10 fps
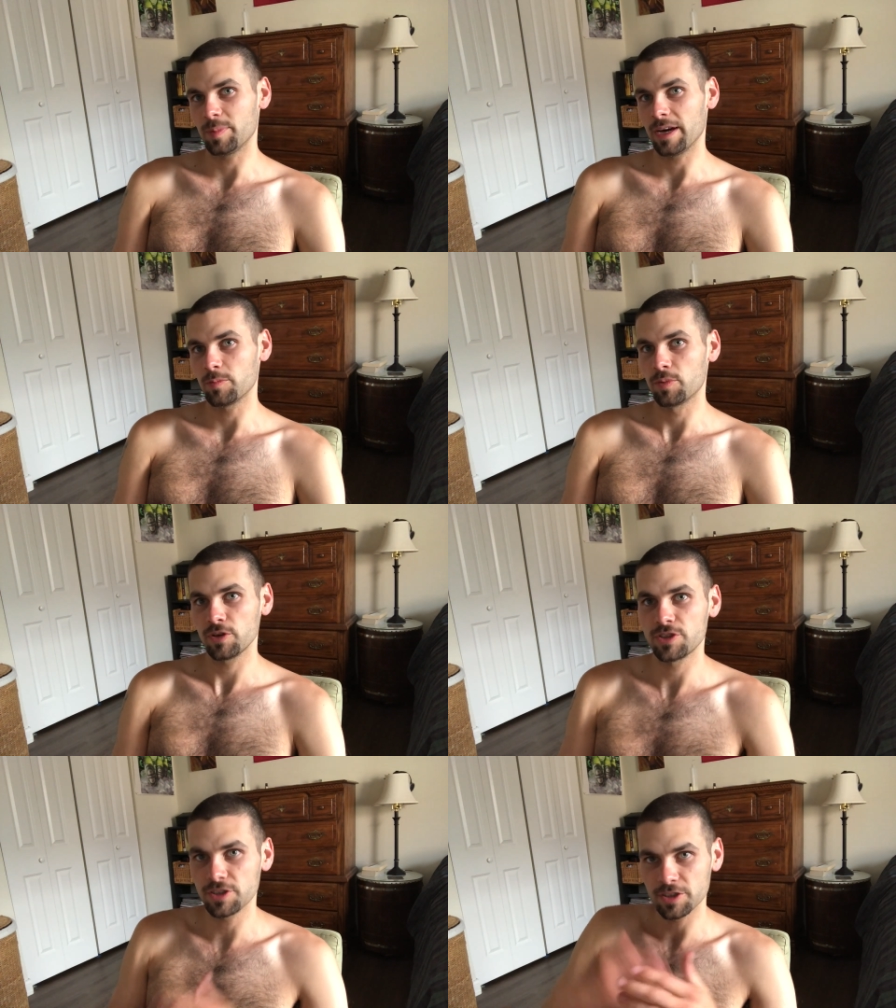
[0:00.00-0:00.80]
about
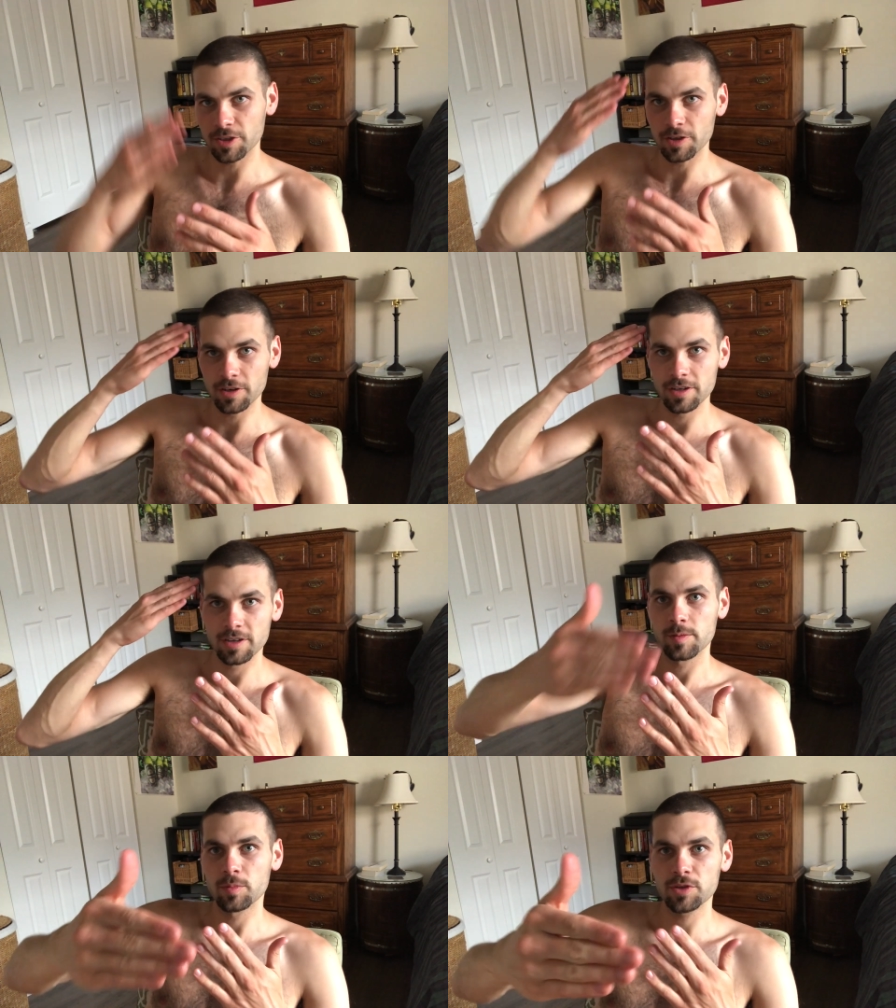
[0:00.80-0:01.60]
pushing your
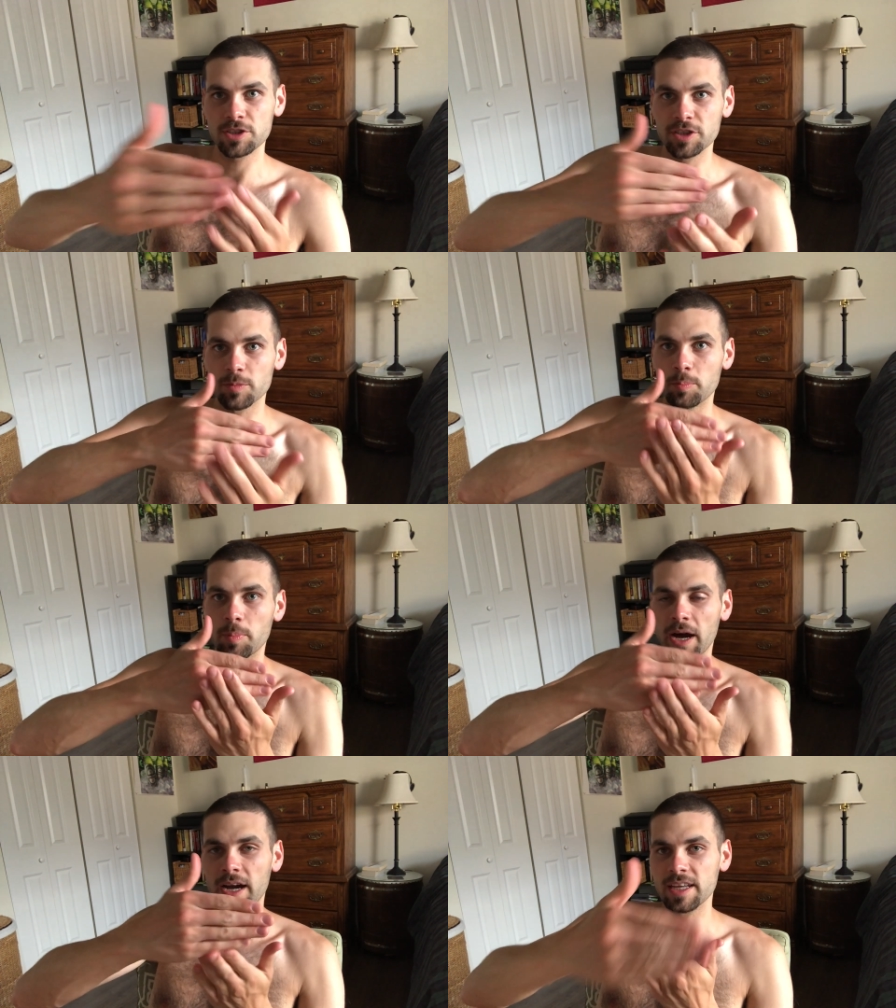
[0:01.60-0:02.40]
pushing your
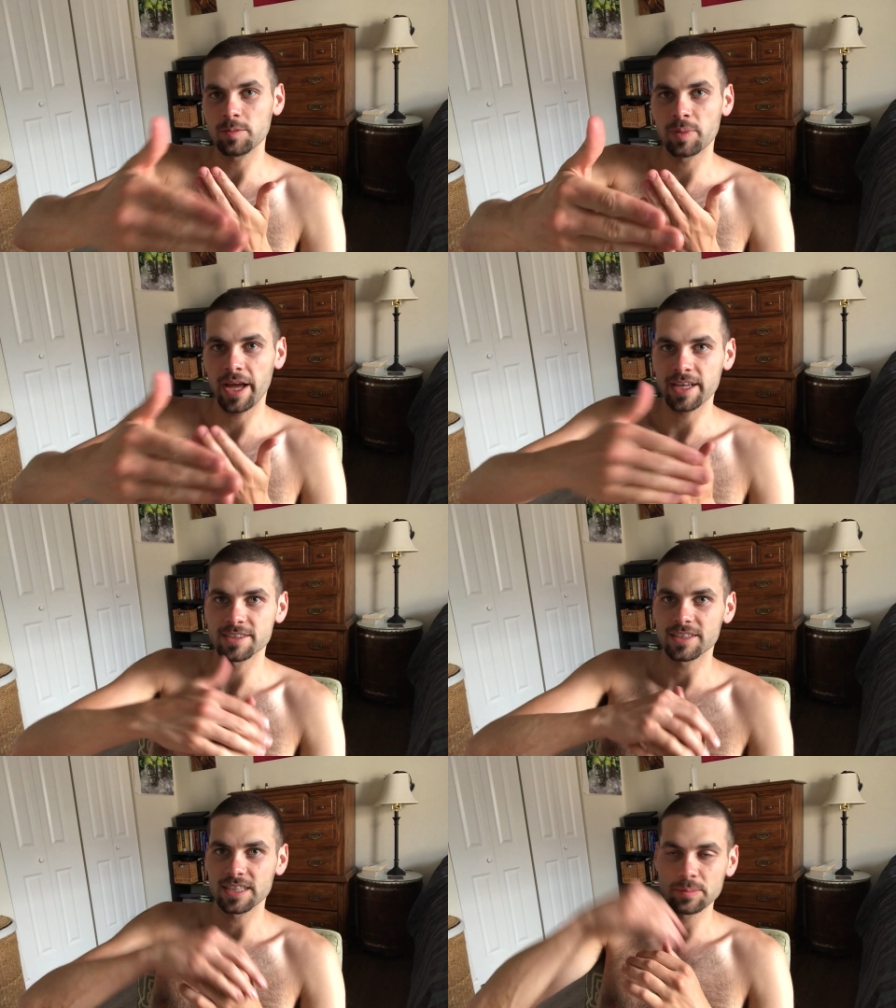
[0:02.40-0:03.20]
body
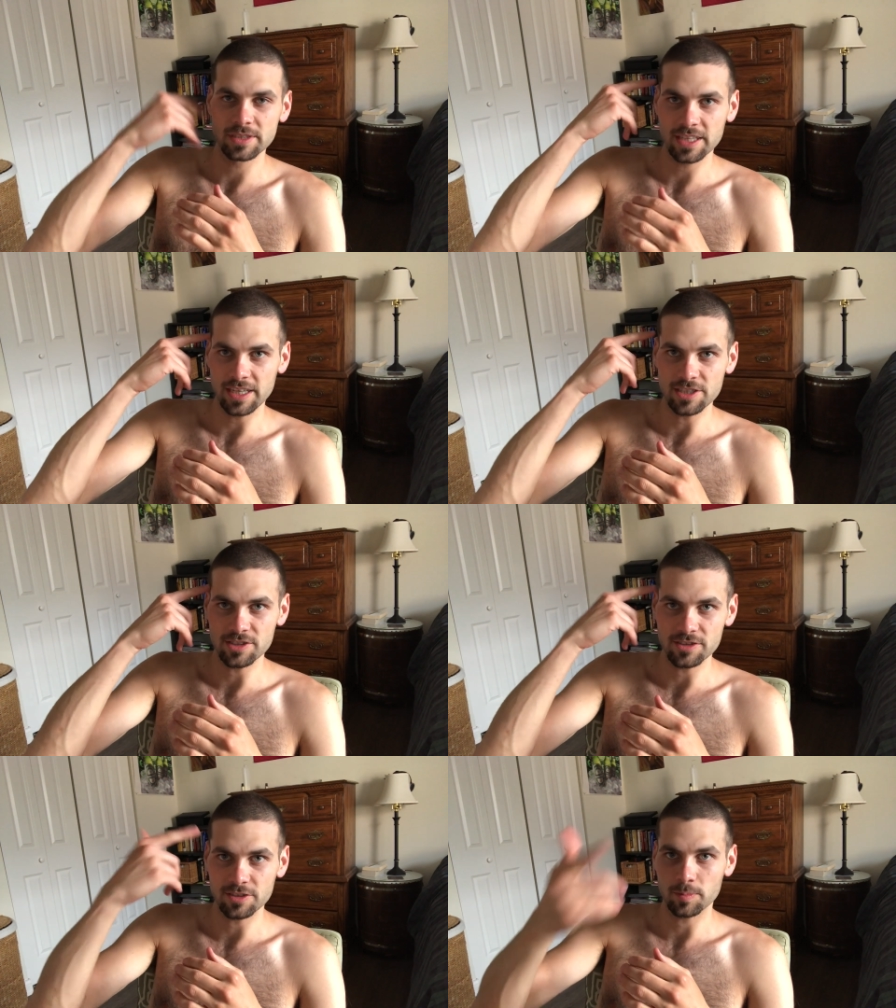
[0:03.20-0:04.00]
past the
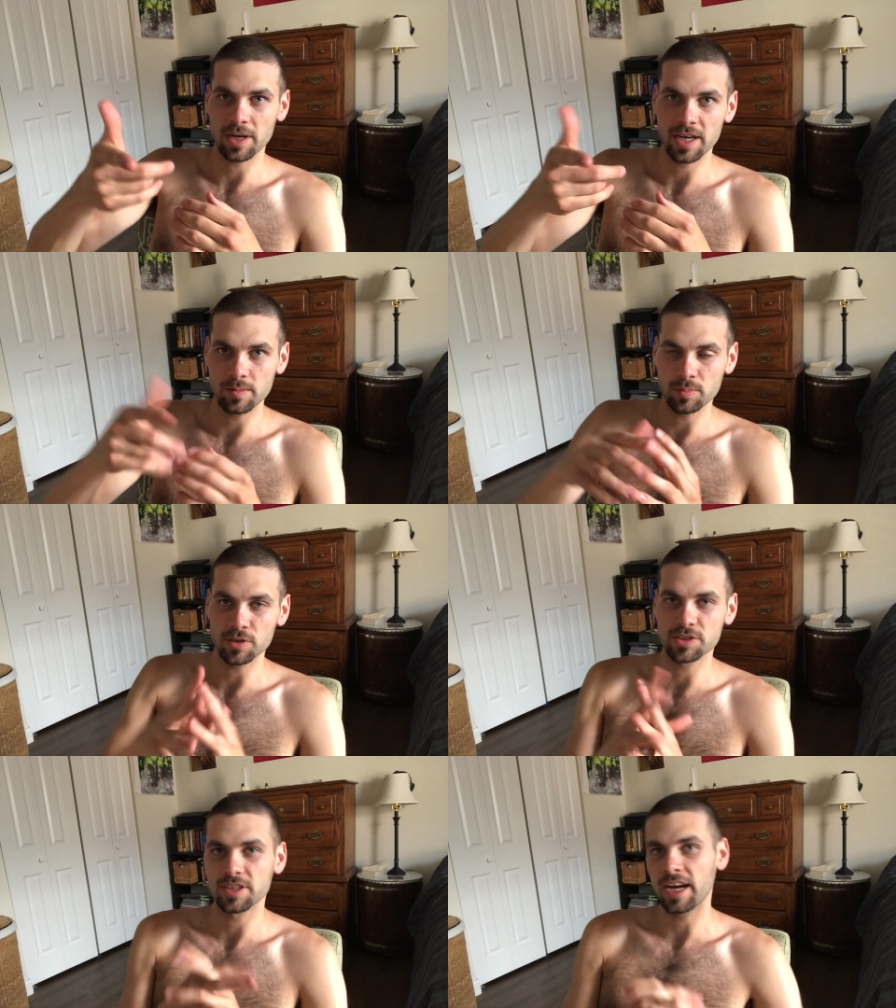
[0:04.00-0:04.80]
limitations your mind
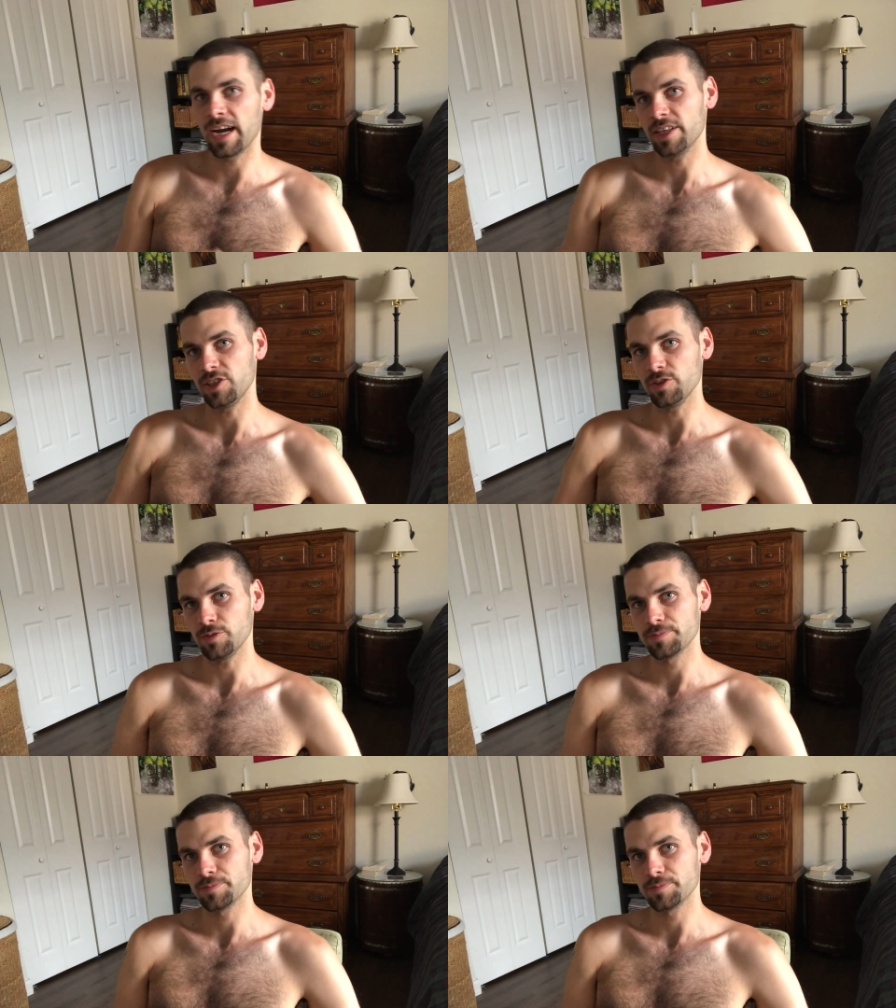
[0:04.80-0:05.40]
puts on you.